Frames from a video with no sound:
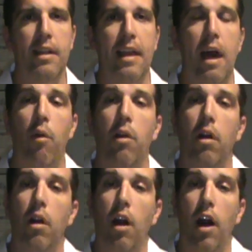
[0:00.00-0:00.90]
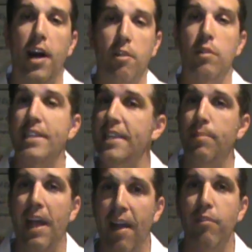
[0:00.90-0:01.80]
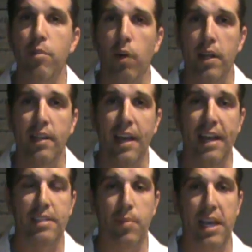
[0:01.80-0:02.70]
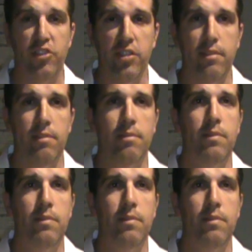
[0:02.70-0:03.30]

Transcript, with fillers: Now, I don't accept everyone as a patient.